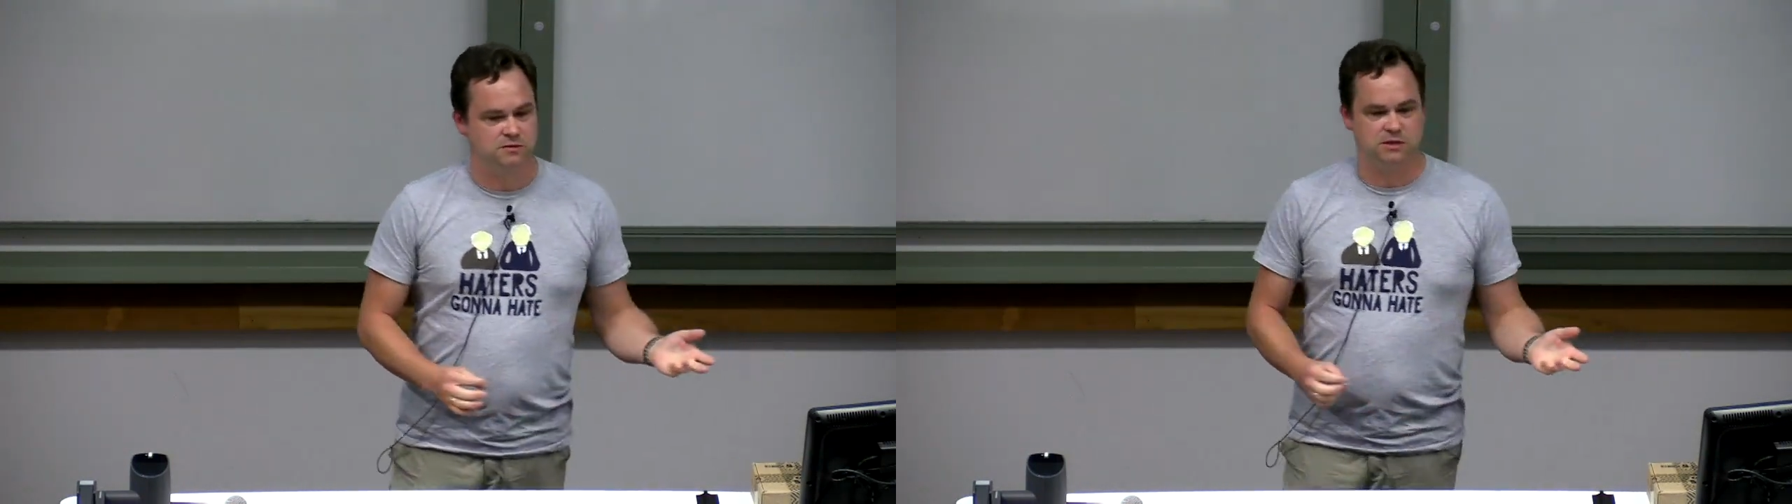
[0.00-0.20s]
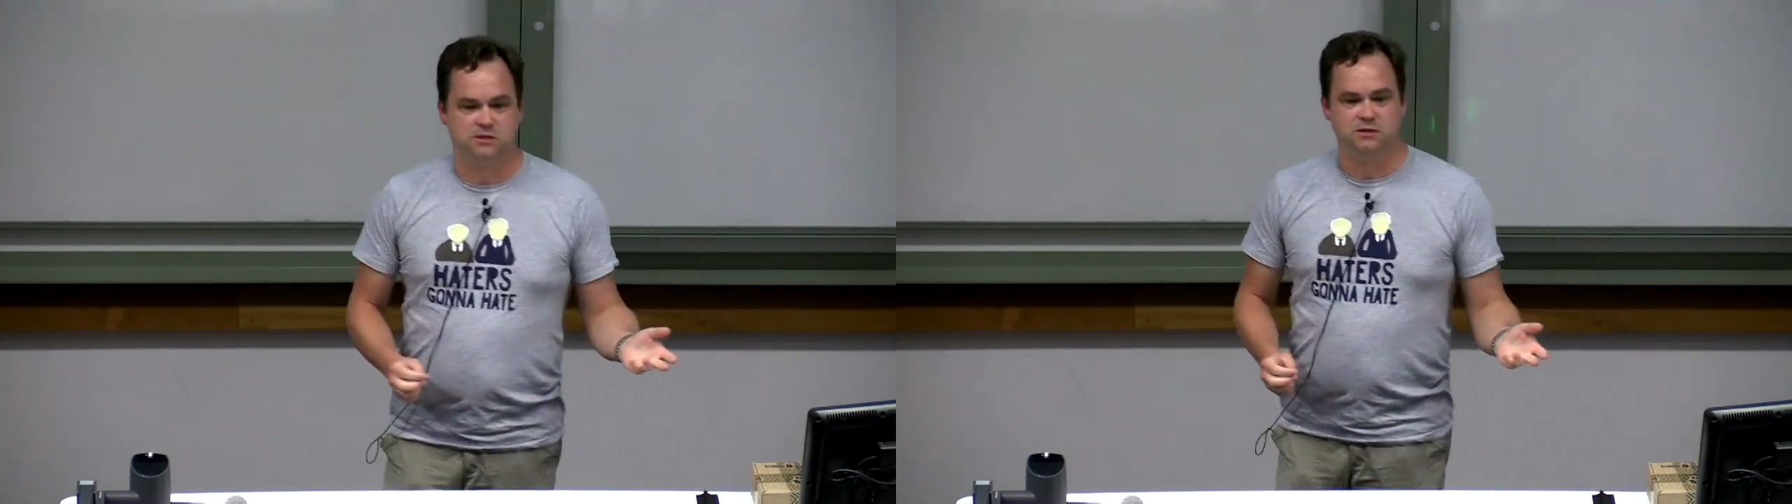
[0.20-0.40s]

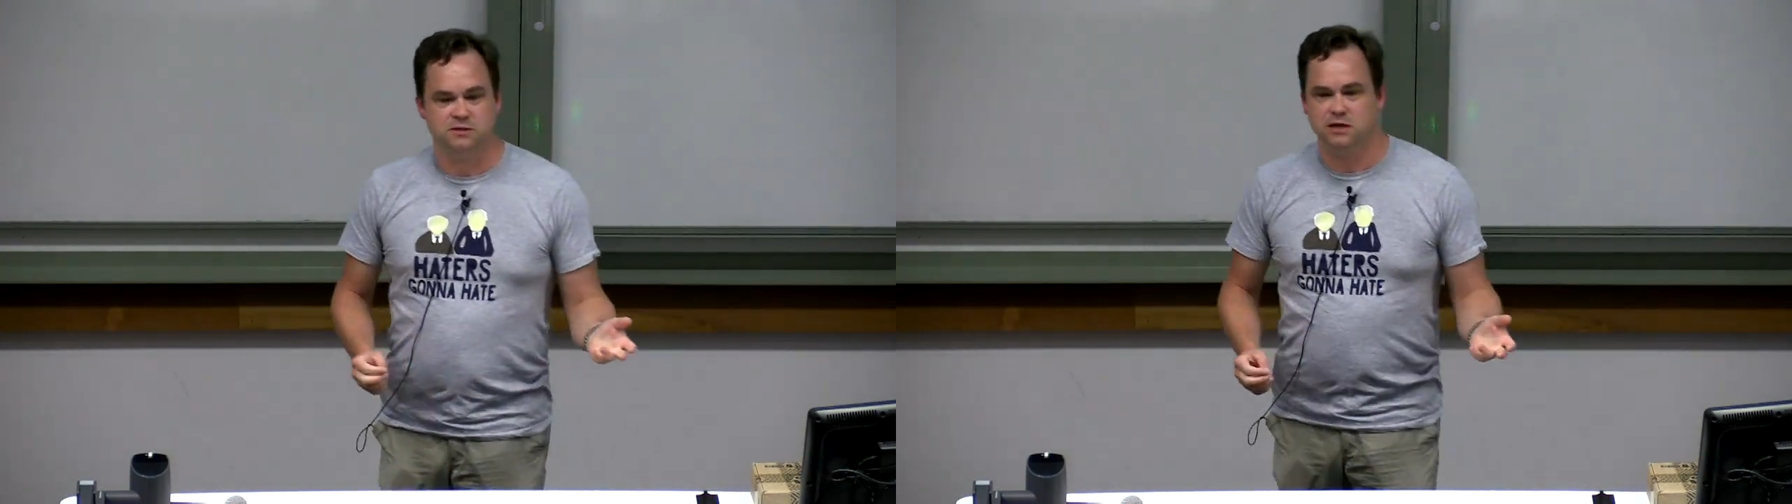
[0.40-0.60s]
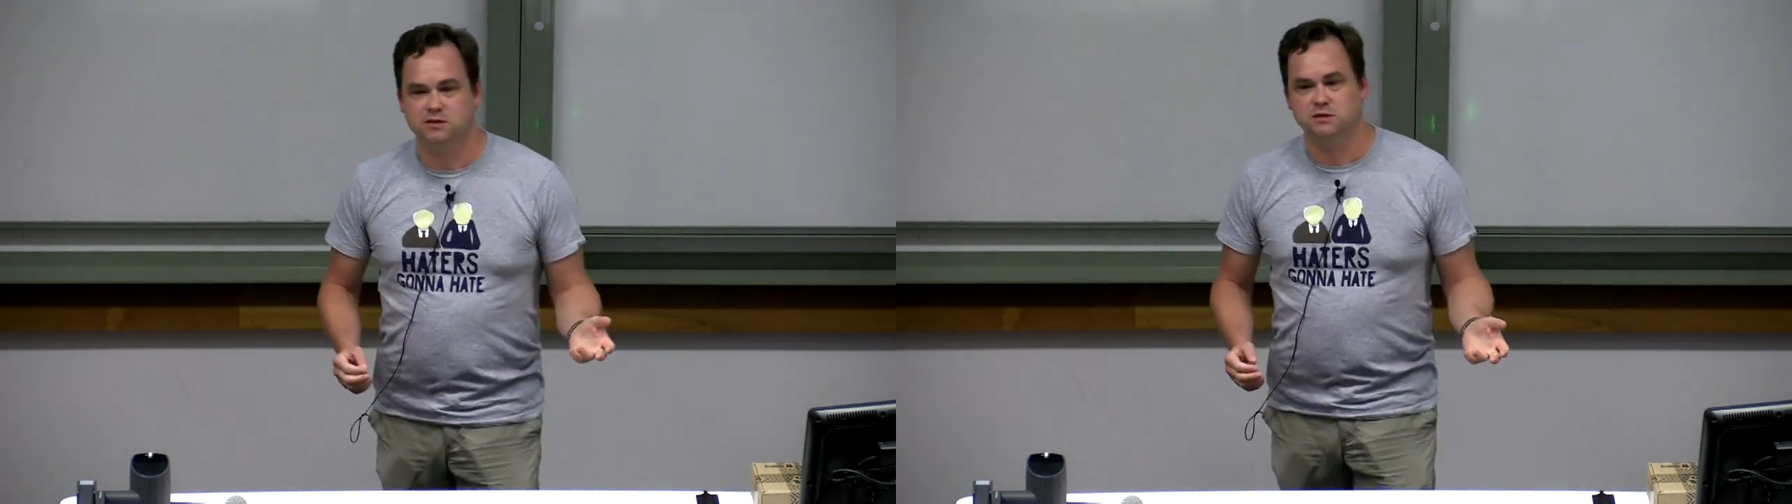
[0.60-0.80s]

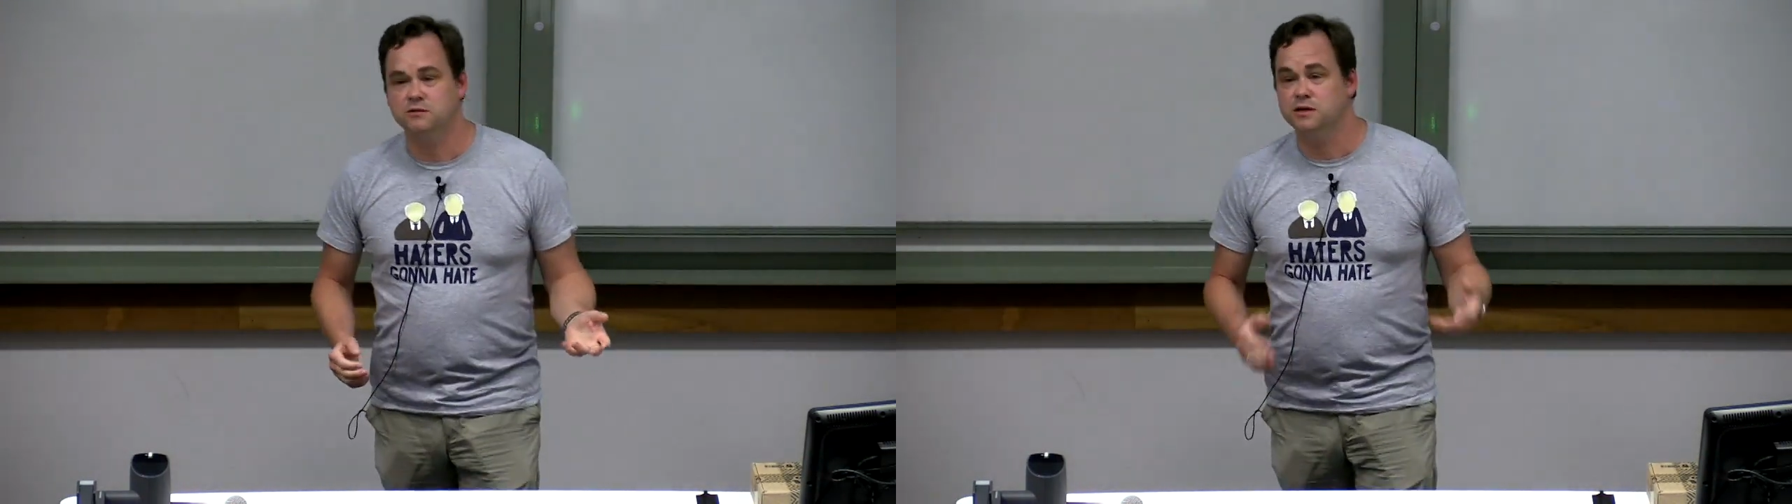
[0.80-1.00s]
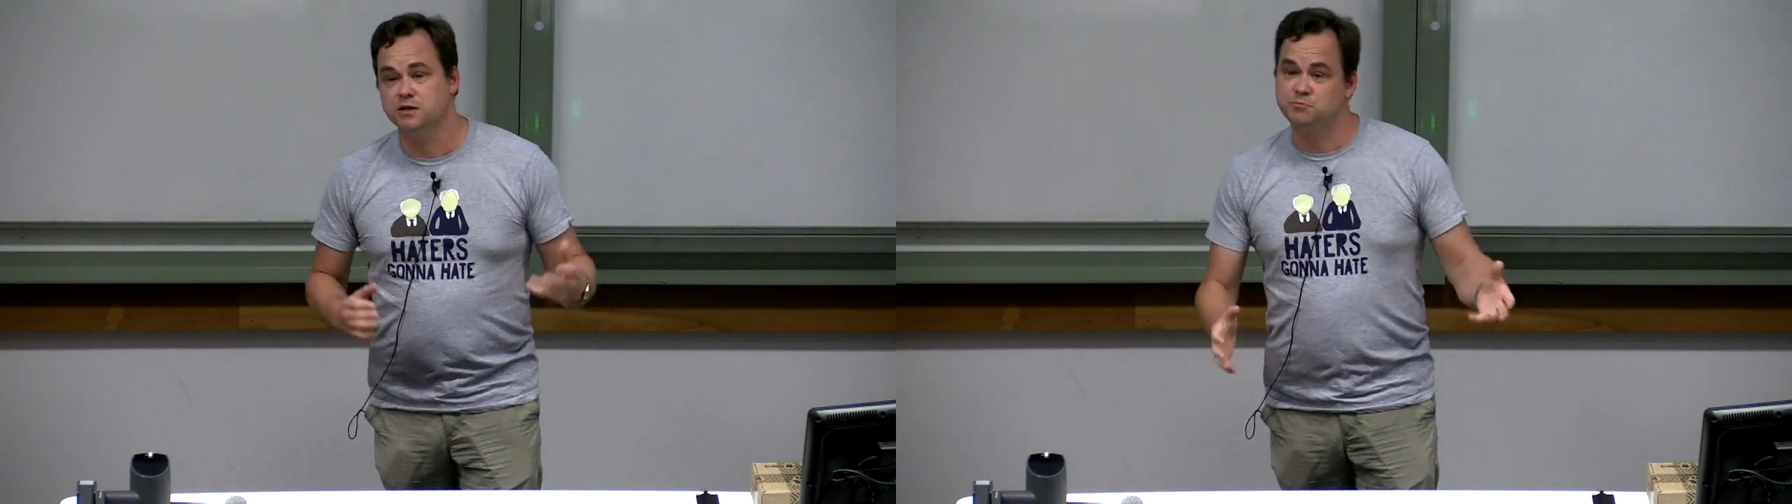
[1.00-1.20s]
distance
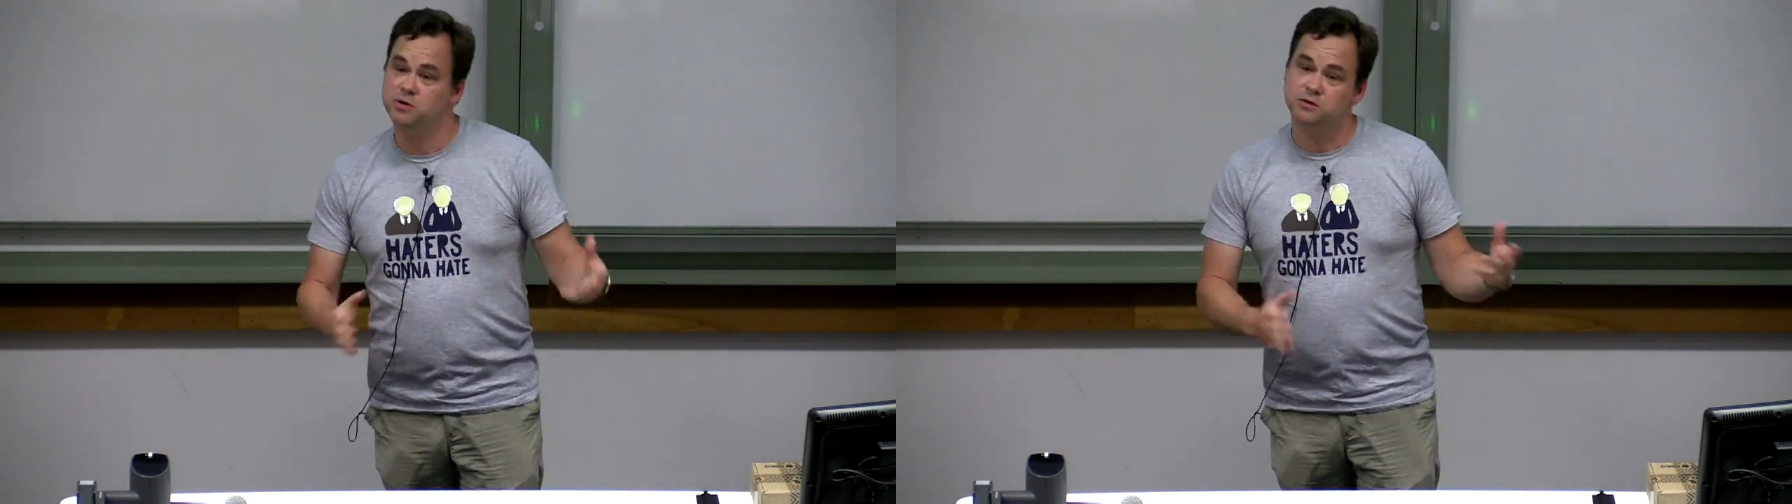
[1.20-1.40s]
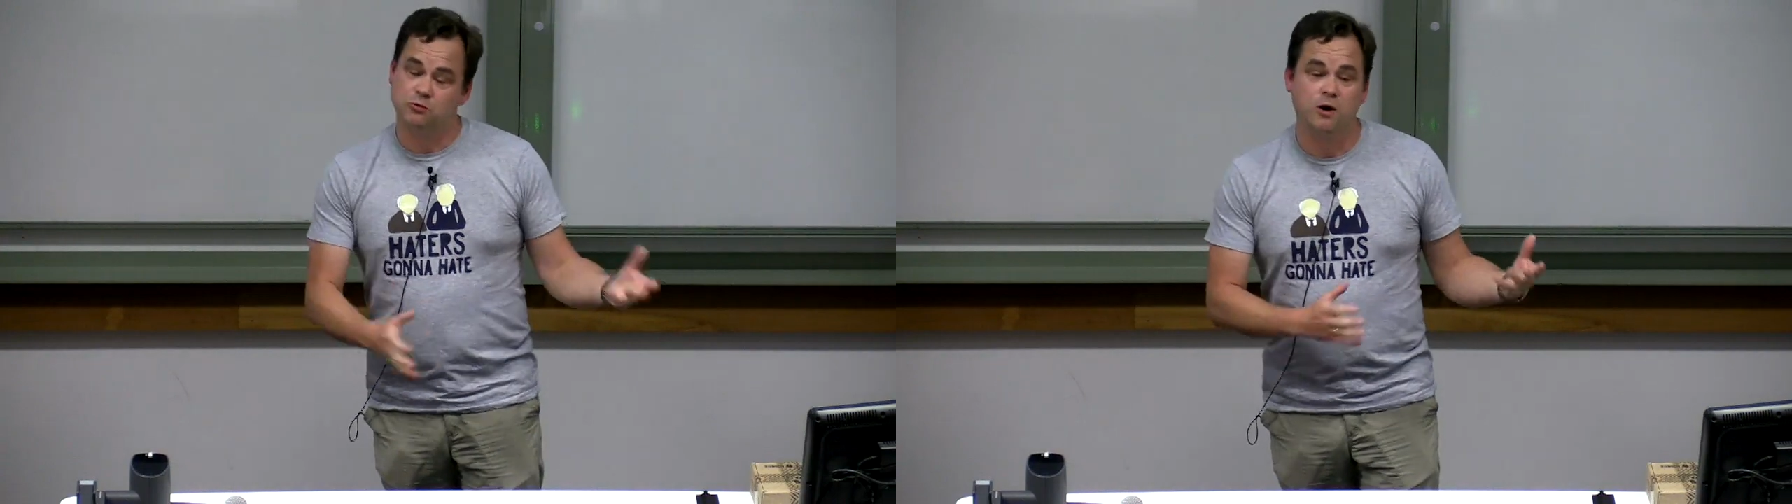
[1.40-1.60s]
sensor, it has
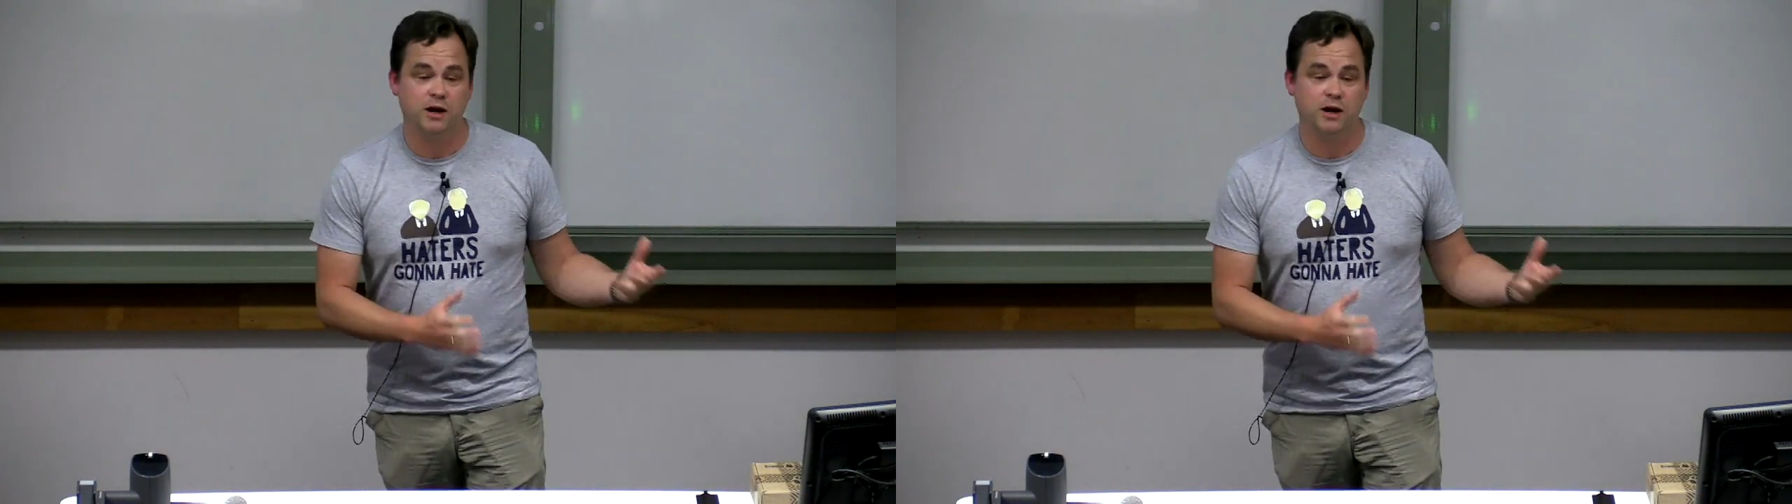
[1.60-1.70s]
built